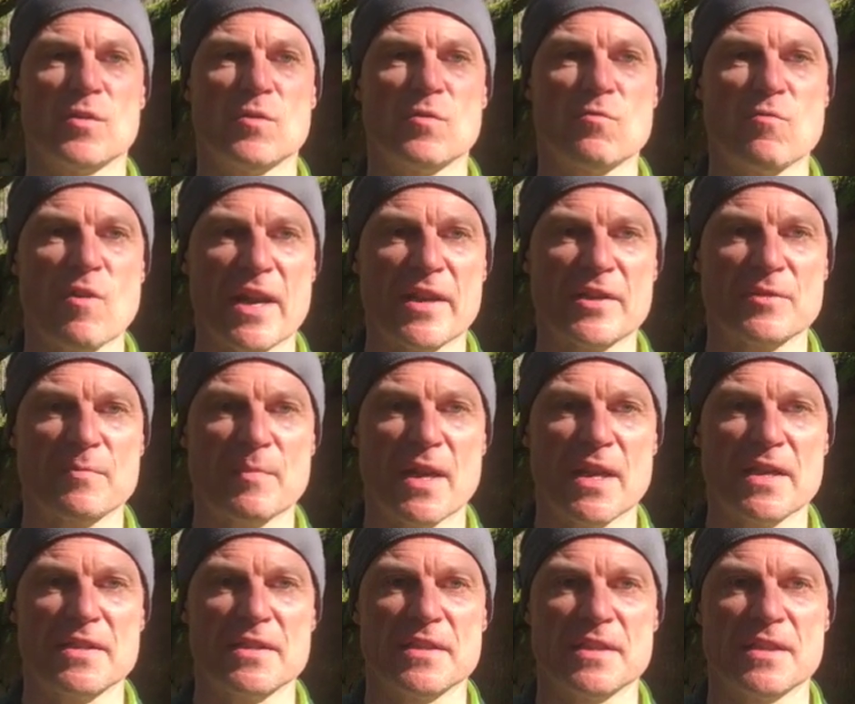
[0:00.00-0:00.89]
rack
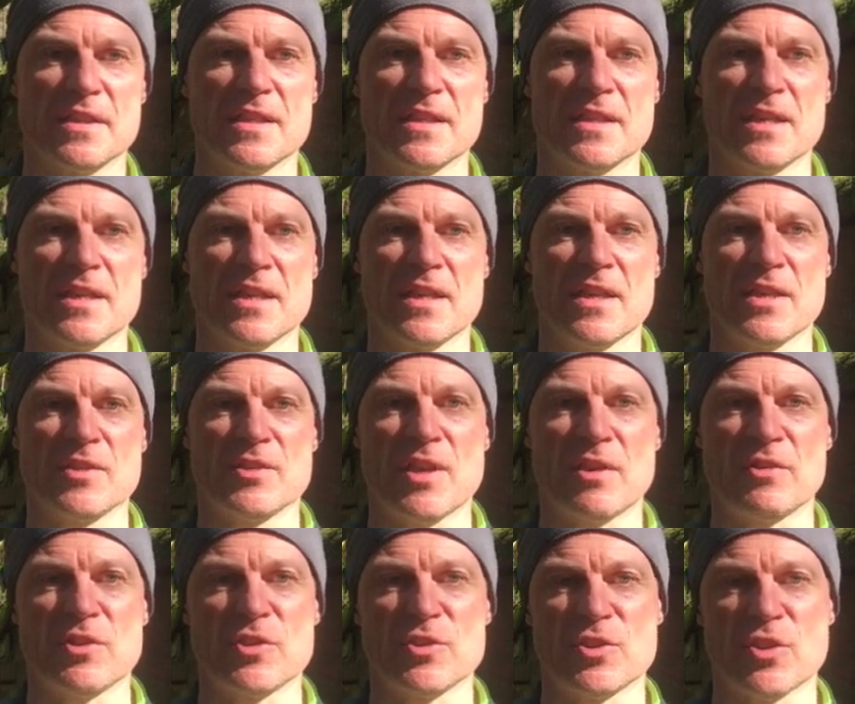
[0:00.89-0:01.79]
space.
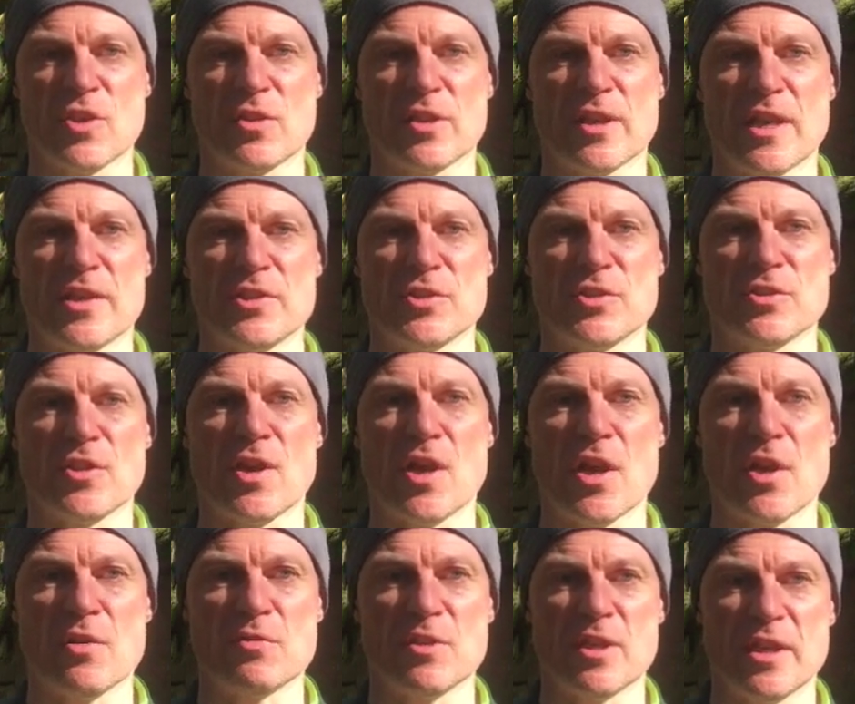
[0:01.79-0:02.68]
So consolidation, not
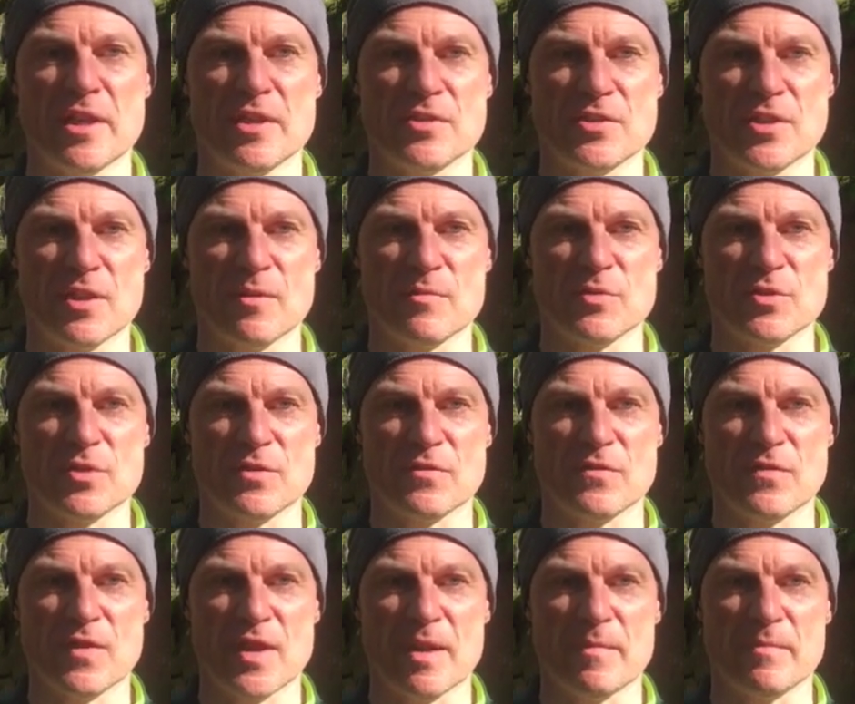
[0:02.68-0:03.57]
only in terms
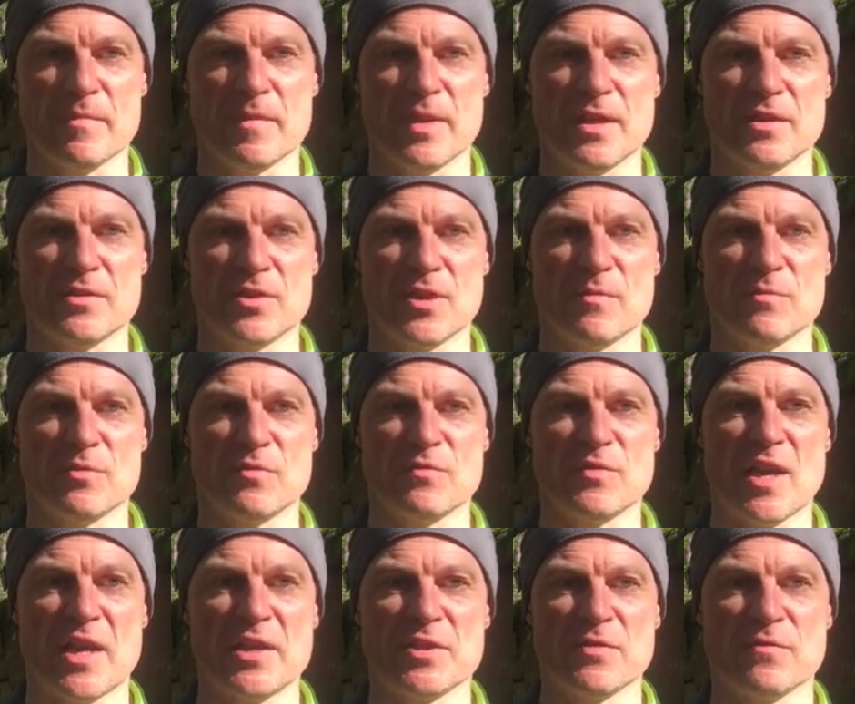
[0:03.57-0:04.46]
of
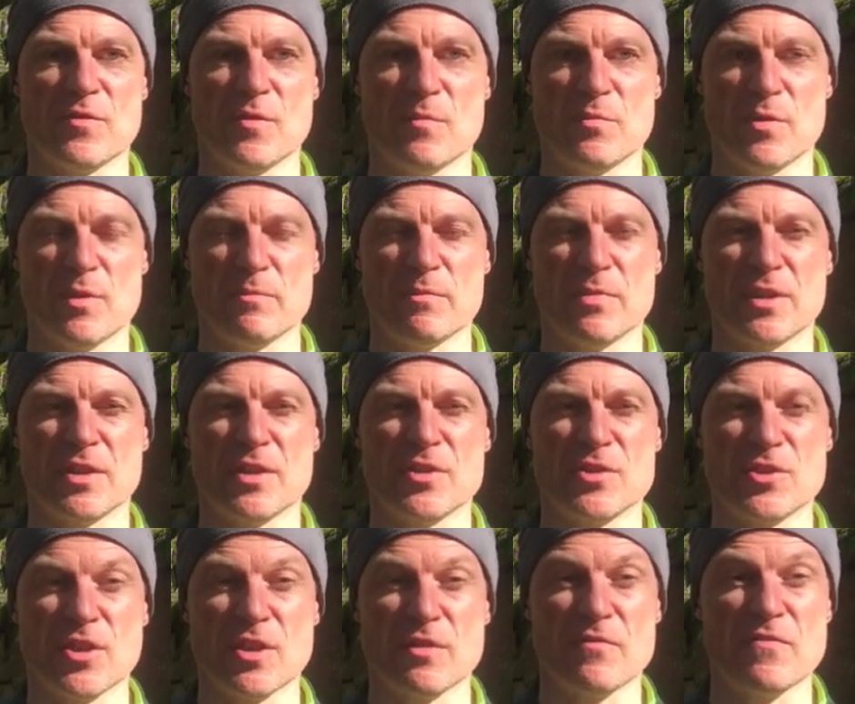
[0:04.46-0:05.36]
data footprint, but
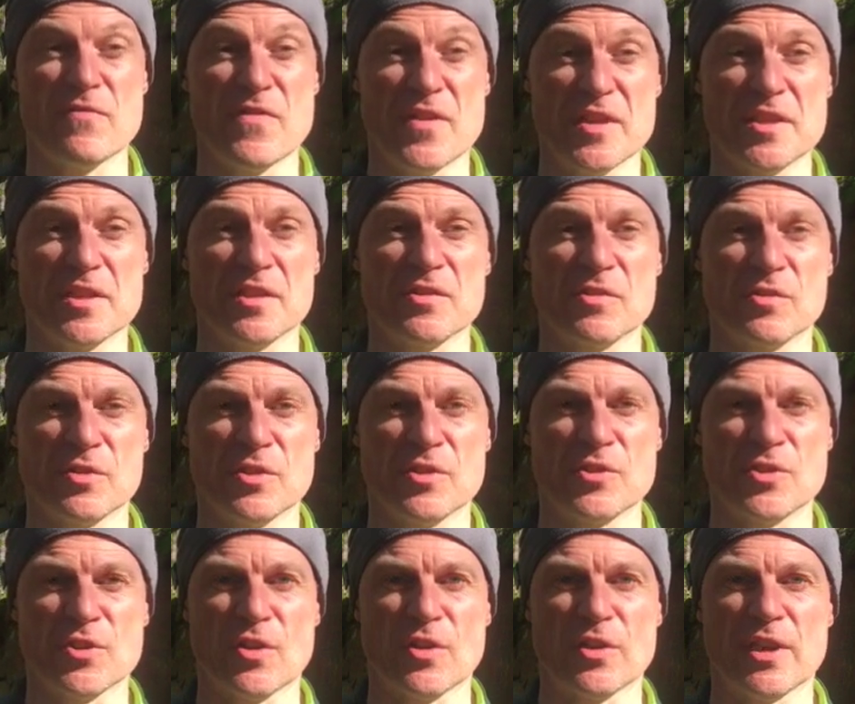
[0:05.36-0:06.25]
physical
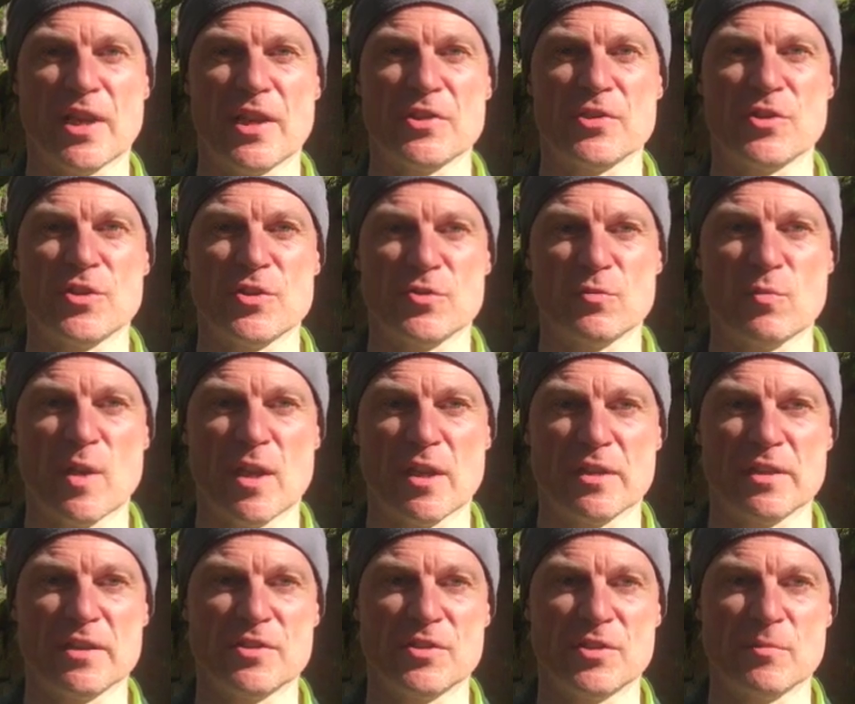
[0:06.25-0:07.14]
consolidation as well.
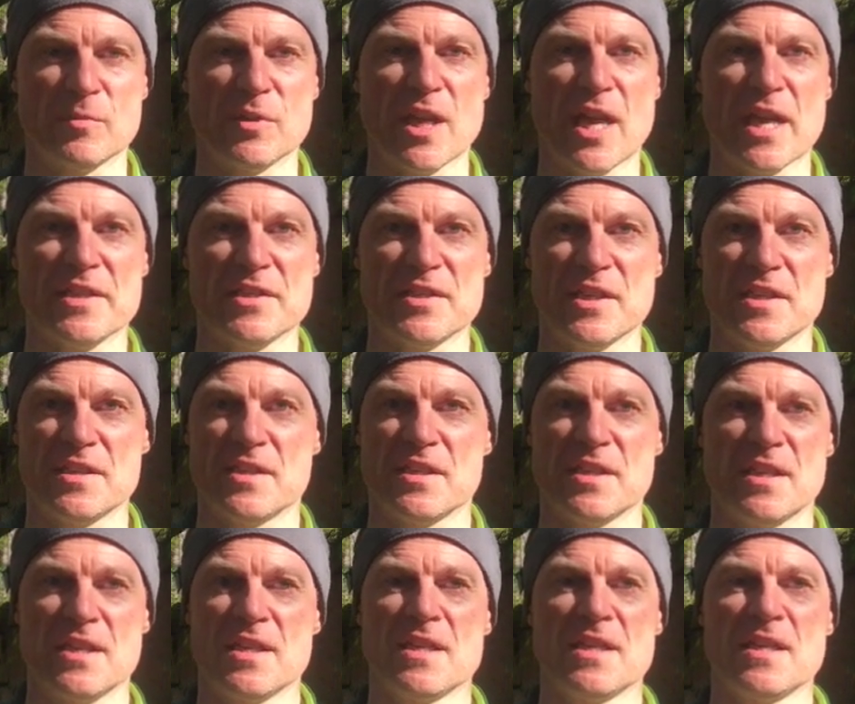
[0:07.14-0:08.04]
In some cases,
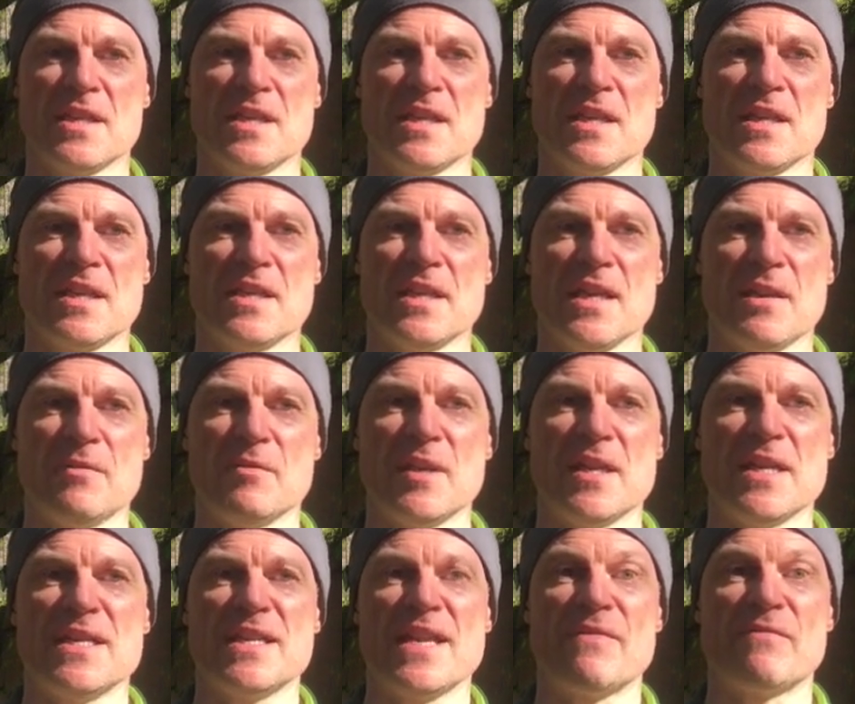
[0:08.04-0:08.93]

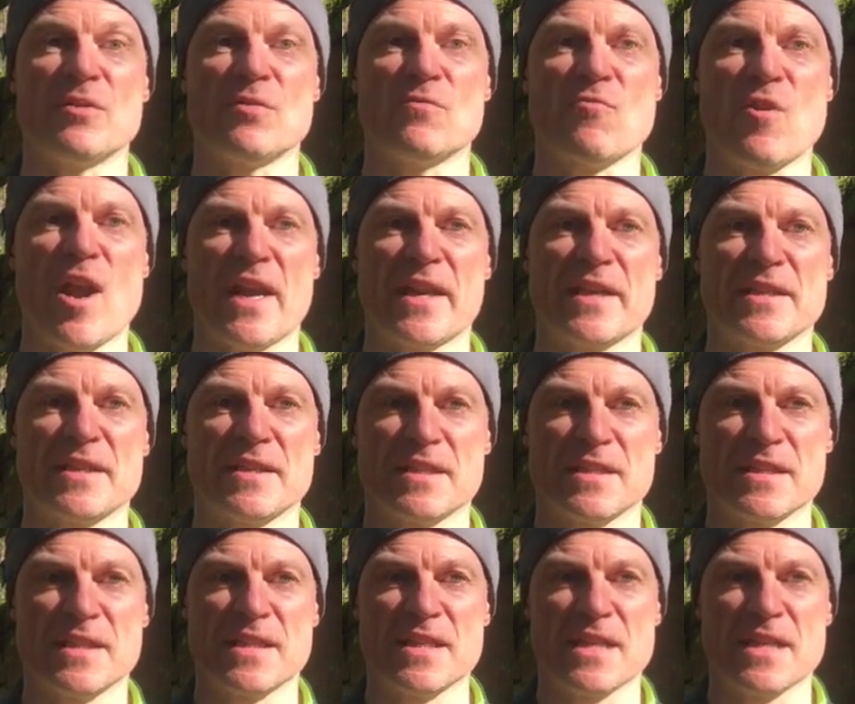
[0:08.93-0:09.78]
11 racks